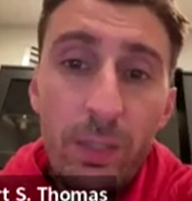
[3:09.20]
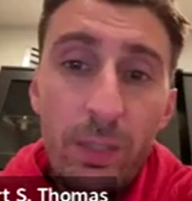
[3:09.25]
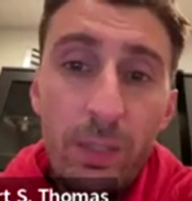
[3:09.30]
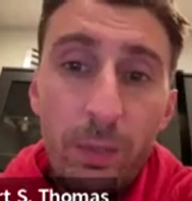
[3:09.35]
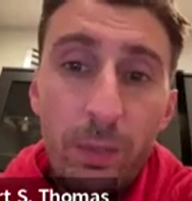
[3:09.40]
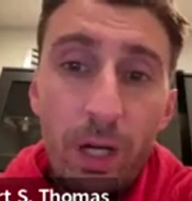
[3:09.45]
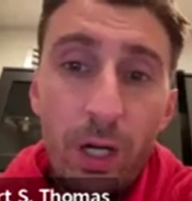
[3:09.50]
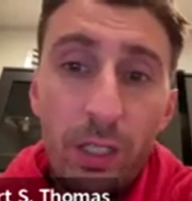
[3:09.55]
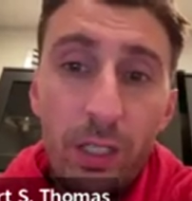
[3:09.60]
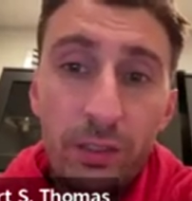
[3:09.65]

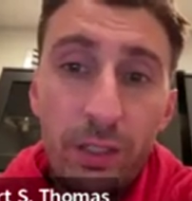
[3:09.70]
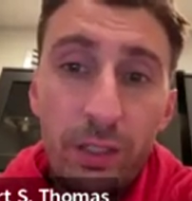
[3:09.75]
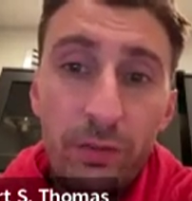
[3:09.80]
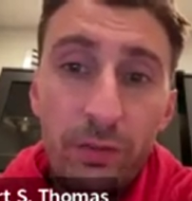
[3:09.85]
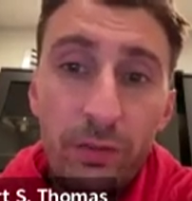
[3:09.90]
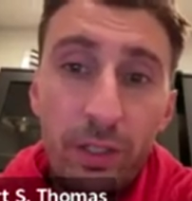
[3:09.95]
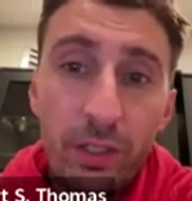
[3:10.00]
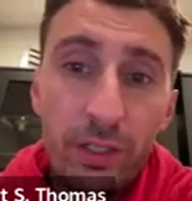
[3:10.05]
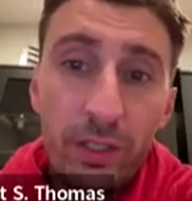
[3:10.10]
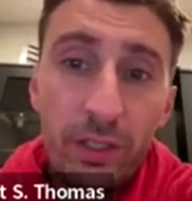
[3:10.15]
positive
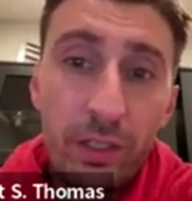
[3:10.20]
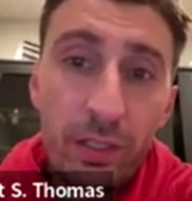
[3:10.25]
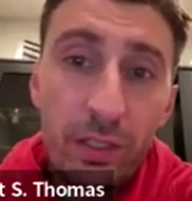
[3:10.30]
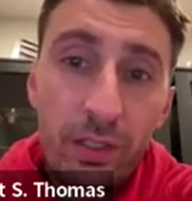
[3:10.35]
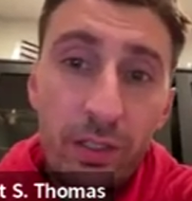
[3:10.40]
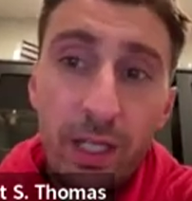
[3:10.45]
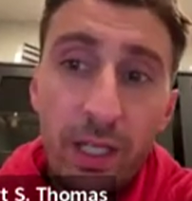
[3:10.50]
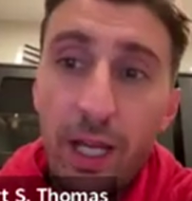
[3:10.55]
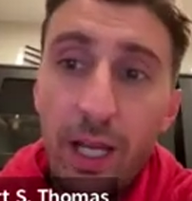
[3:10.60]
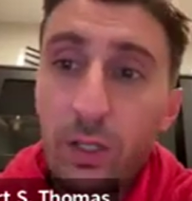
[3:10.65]
because it's a
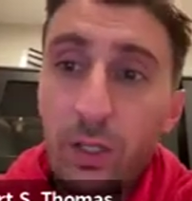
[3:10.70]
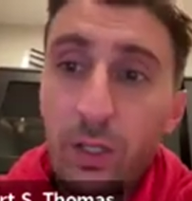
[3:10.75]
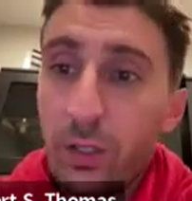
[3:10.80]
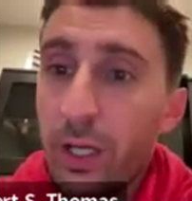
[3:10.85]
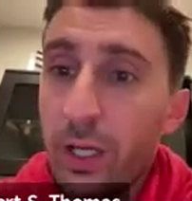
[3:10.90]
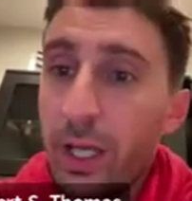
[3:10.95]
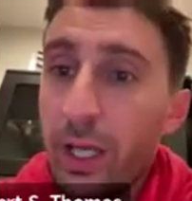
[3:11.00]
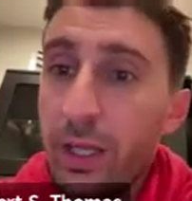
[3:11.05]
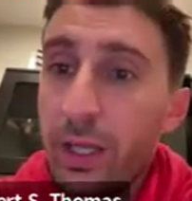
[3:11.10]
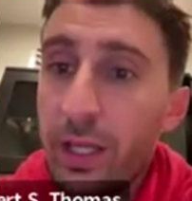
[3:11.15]
scalar,
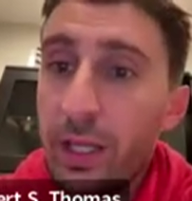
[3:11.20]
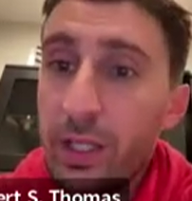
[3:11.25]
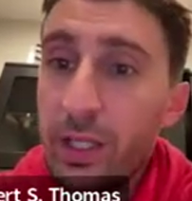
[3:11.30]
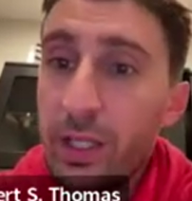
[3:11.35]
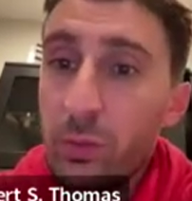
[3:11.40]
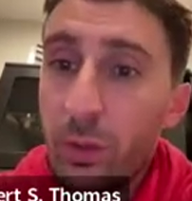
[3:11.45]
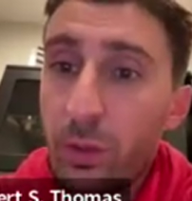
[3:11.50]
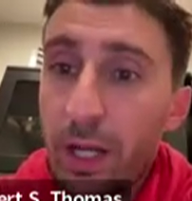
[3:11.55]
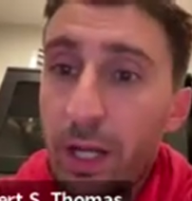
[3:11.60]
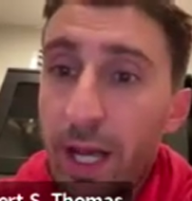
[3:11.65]
and this
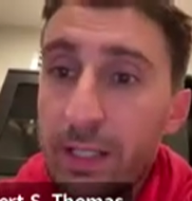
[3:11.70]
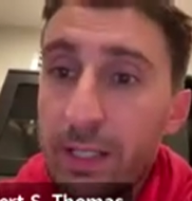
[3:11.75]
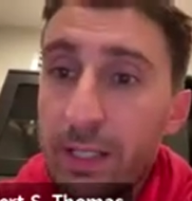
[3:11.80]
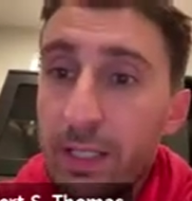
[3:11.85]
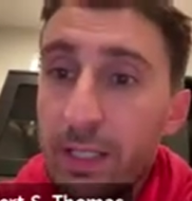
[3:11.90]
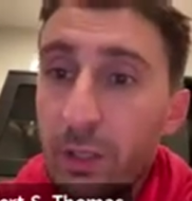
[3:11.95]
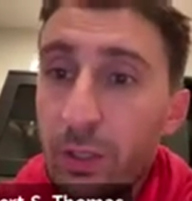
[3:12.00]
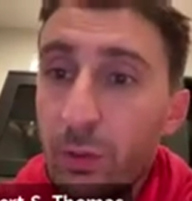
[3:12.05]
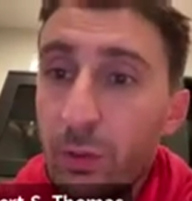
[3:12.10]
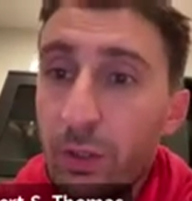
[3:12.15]
one has a
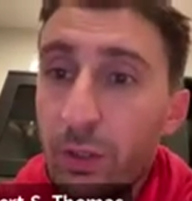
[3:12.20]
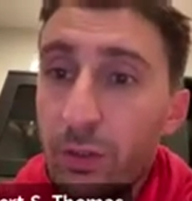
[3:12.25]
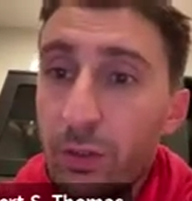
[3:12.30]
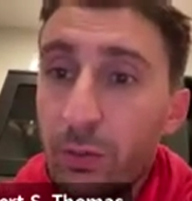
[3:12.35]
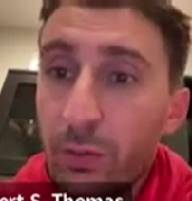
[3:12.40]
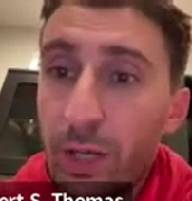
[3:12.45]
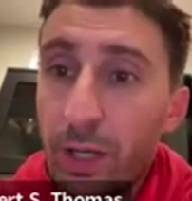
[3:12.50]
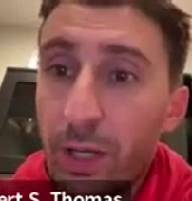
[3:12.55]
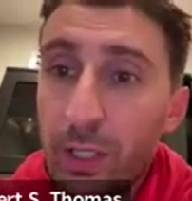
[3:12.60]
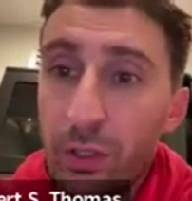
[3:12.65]
unit of
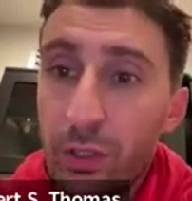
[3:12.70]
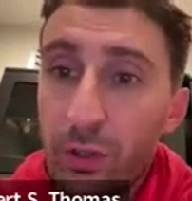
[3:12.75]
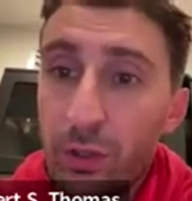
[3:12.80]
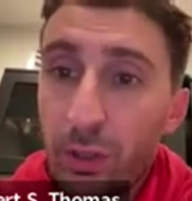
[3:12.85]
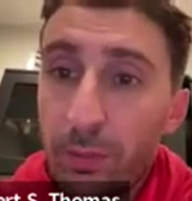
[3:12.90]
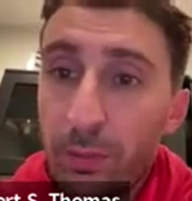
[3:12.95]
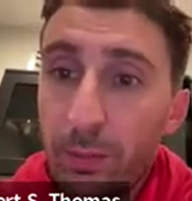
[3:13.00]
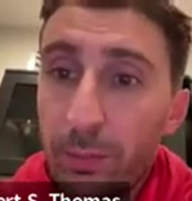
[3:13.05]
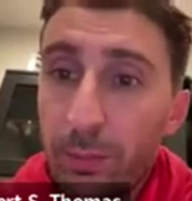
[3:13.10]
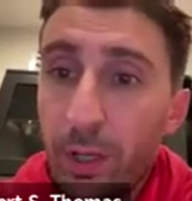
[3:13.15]
direction, so it
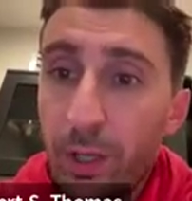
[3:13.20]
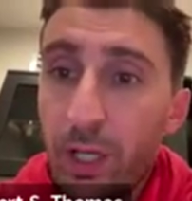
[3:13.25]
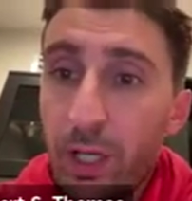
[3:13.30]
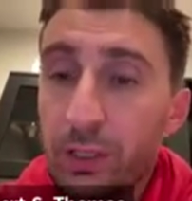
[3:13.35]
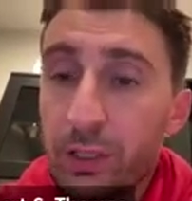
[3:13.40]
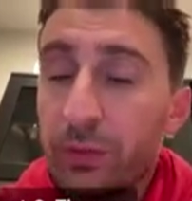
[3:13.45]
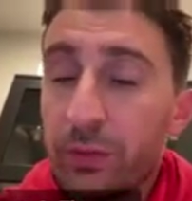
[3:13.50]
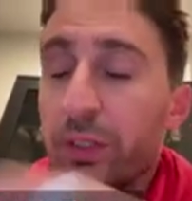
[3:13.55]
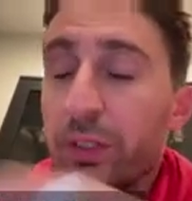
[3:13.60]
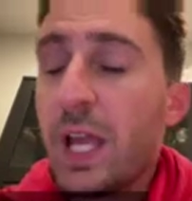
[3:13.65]
can be
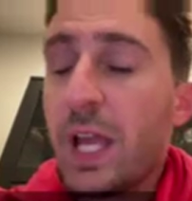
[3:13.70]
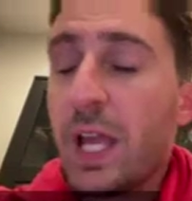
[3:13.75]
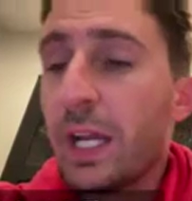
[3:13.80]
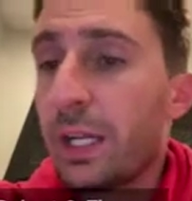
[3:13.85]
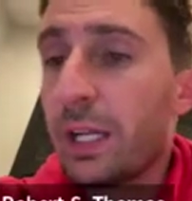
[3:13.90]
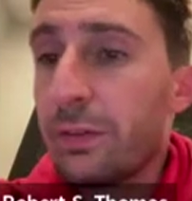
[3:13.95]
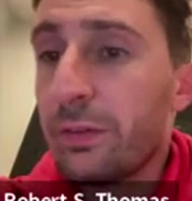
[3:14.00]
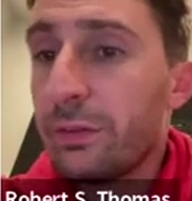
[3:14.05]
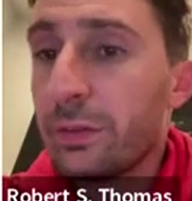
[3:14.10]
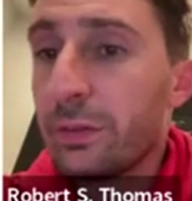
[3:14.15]
positive or negative,
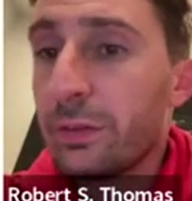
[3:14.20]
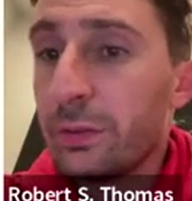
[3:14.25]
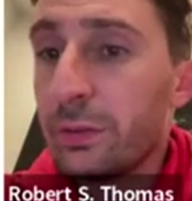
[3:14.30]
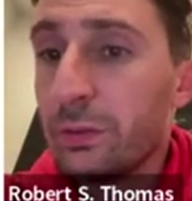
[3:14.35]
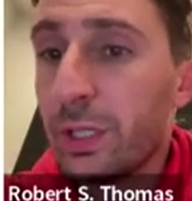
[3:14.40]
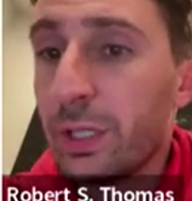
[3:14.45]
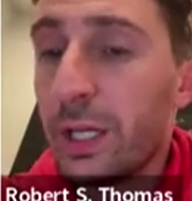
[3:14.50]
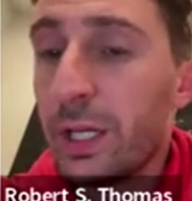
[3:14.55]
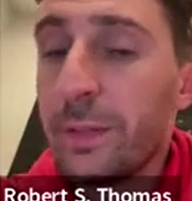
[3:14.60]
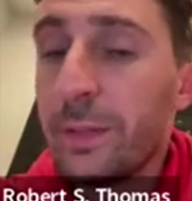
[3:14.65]

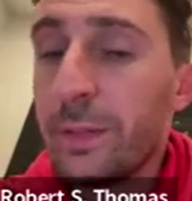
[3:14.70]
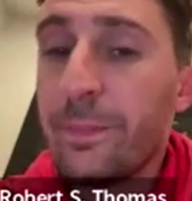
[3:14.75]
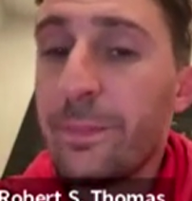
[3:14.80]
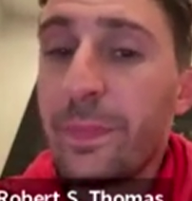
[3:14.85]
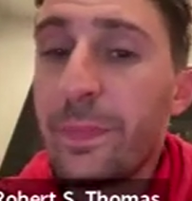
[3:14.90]
okay?